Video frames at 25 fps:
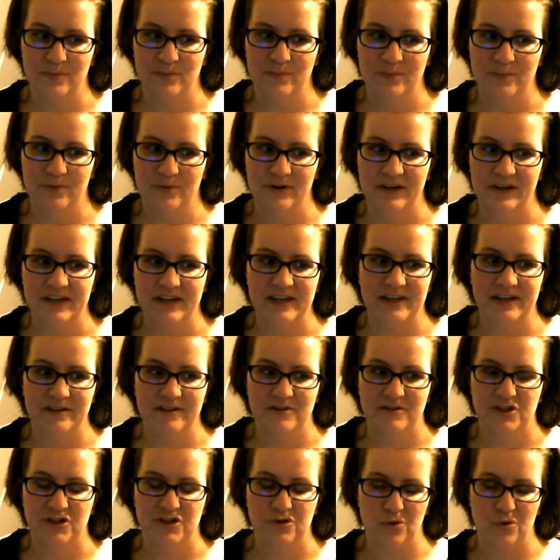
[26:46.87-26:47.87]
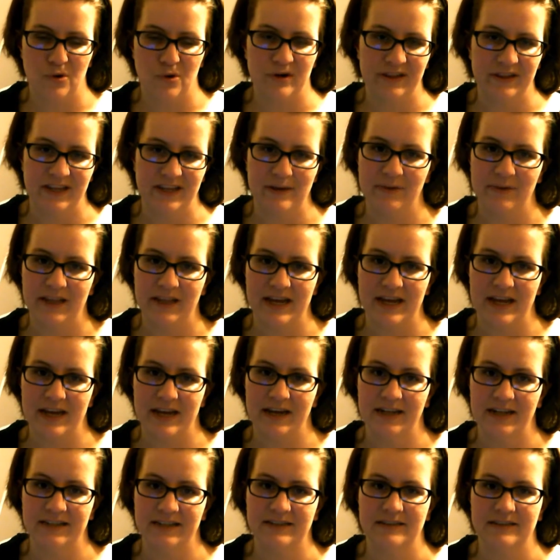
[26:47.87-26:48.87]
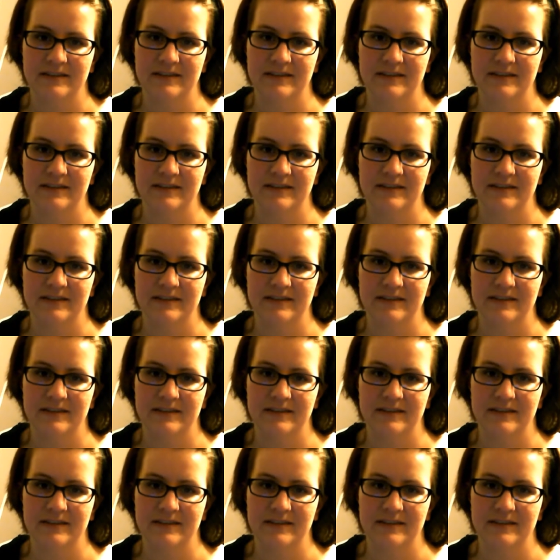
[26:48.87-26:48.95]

pretty shortly played.